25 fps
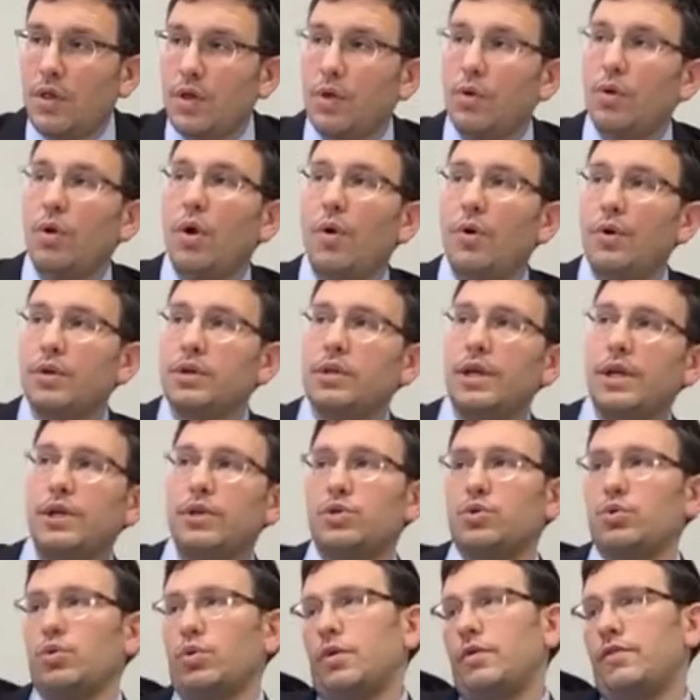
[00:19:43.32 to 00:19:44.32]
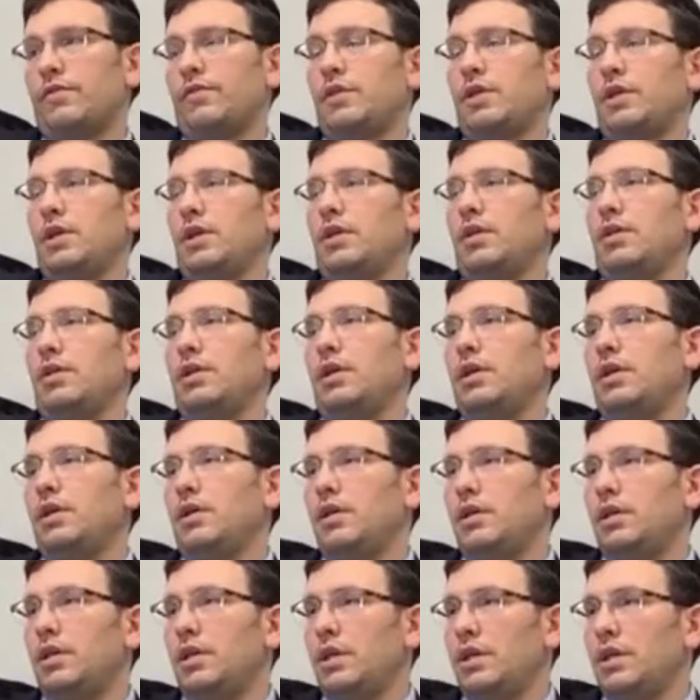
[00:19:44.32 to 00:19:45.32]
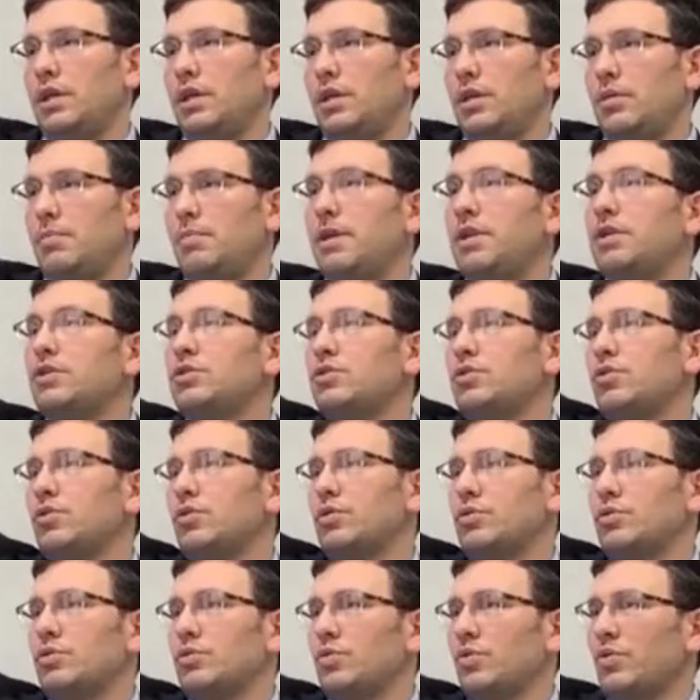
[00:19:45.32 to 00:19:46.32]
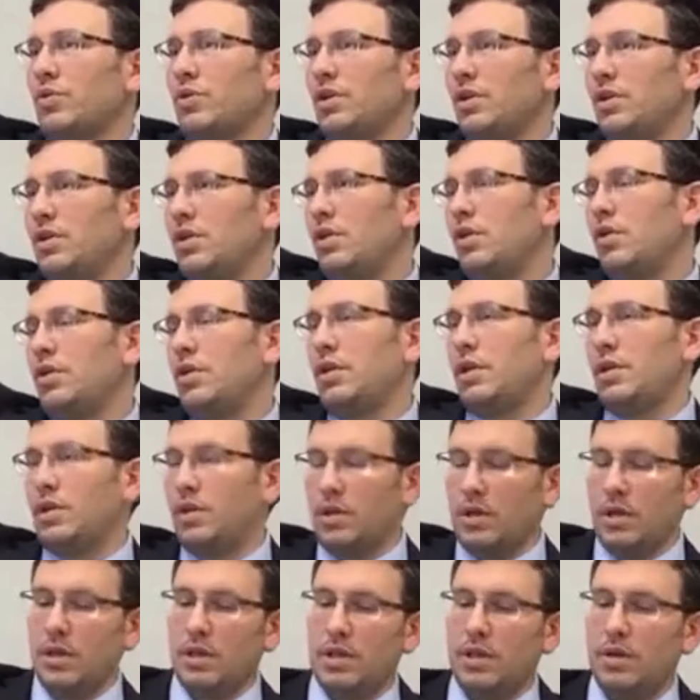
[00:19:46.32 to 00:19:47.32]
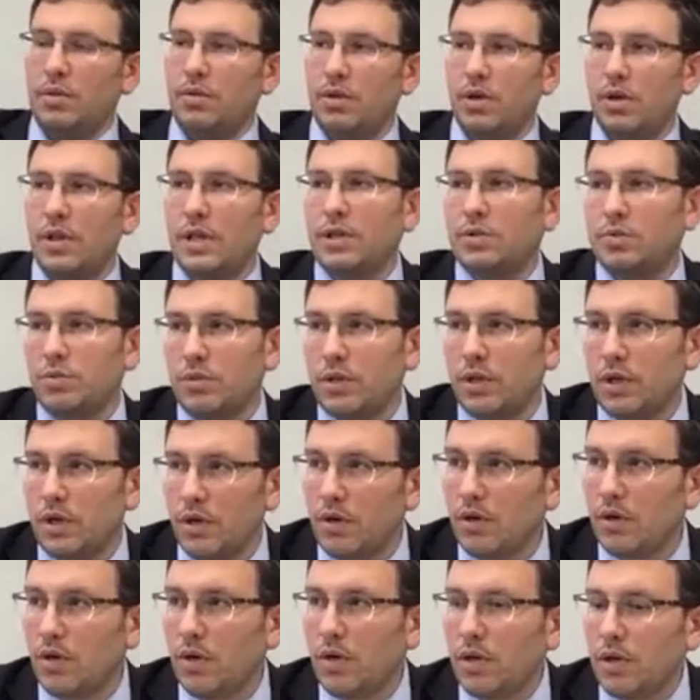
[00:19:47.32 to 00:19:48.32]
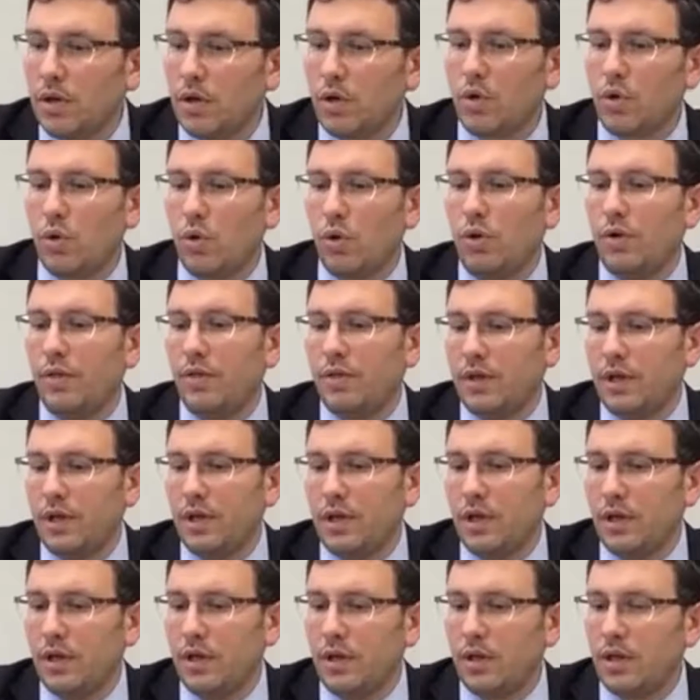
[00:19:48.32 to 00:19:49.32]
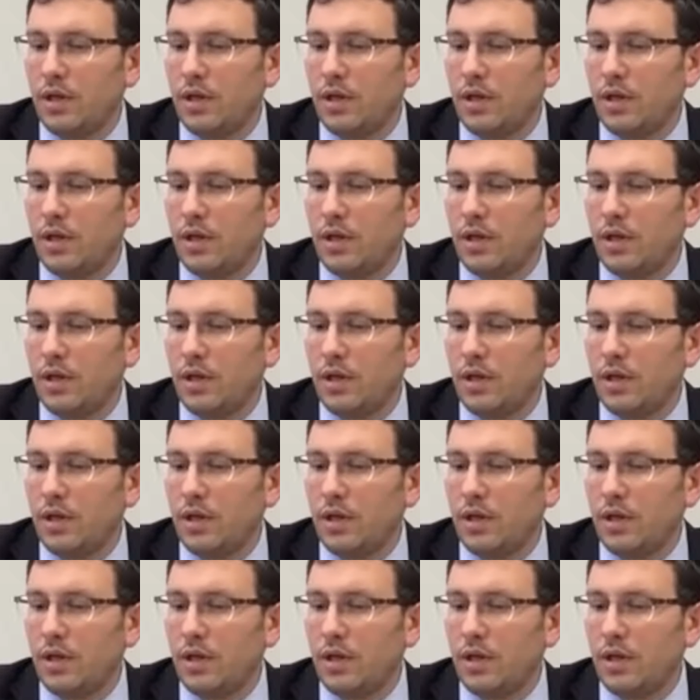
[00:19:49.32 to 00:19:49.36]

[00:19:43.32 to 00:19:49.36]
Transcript: were always like sort of the ministers, or the that's what they're called, the